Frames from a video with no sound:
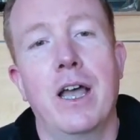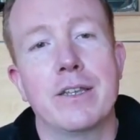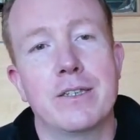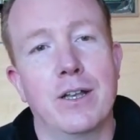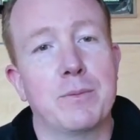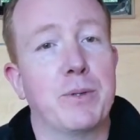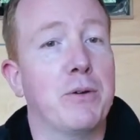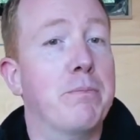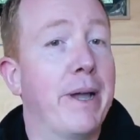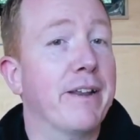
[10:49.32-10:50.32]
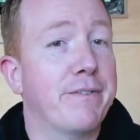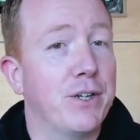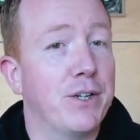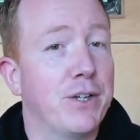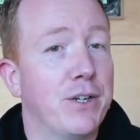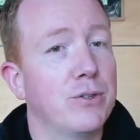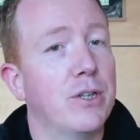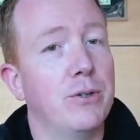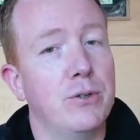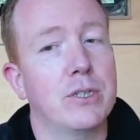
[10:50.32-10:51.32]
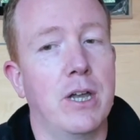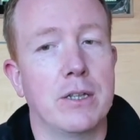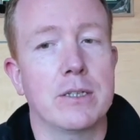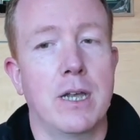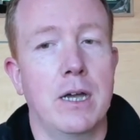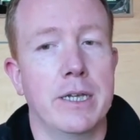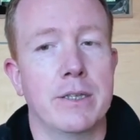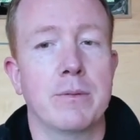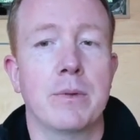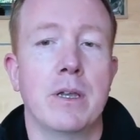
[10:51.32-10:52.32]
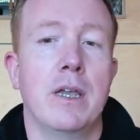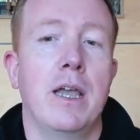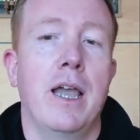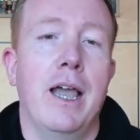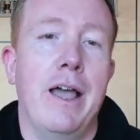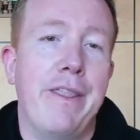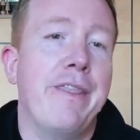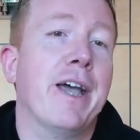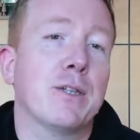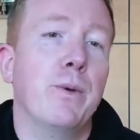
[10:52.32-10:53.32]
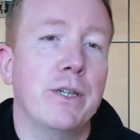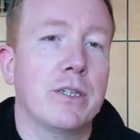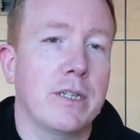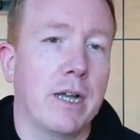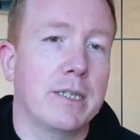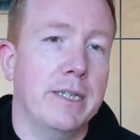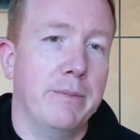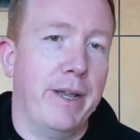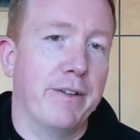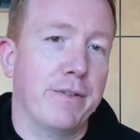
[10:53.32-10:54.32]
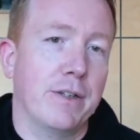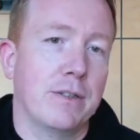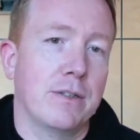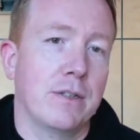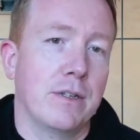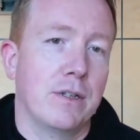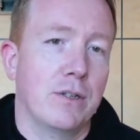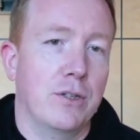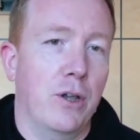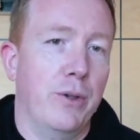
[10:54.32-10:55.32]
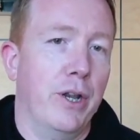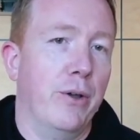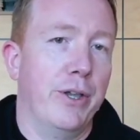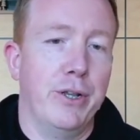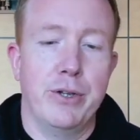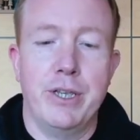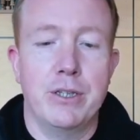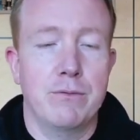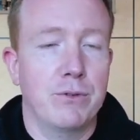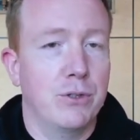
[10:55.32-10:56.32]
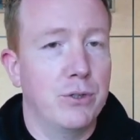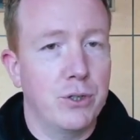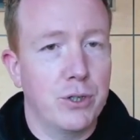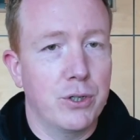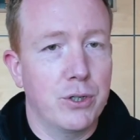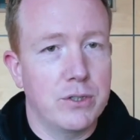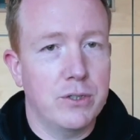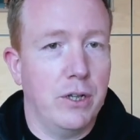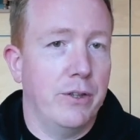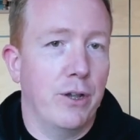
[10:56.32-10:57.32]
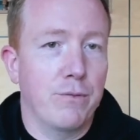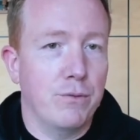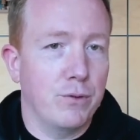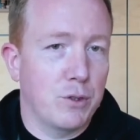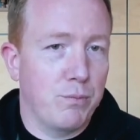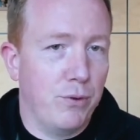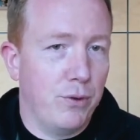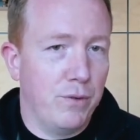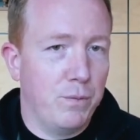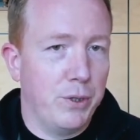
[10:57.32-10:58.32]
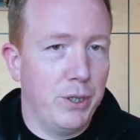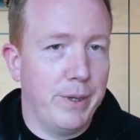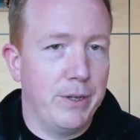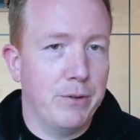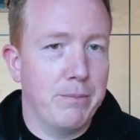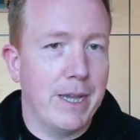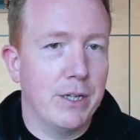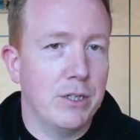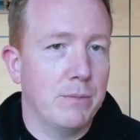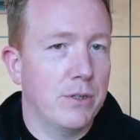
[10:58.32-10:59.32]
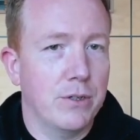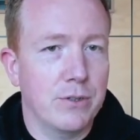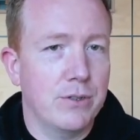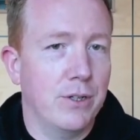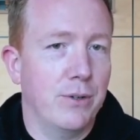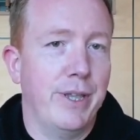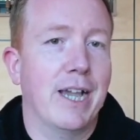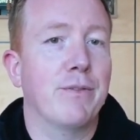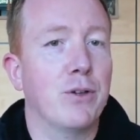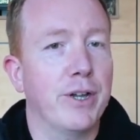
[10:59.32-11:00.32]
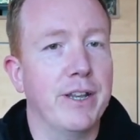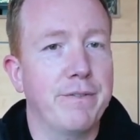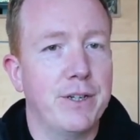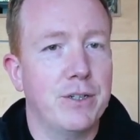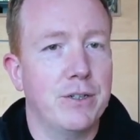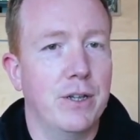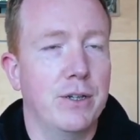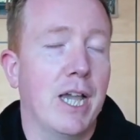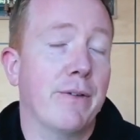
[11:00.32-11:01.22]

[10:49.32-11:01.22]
and starts to become beneficial to do so, you start to target them. And then that's where you start to see the benefits. So, are you looking to reduce your costs, like the overall sprawl of what you end up managing because, you haven't got efficient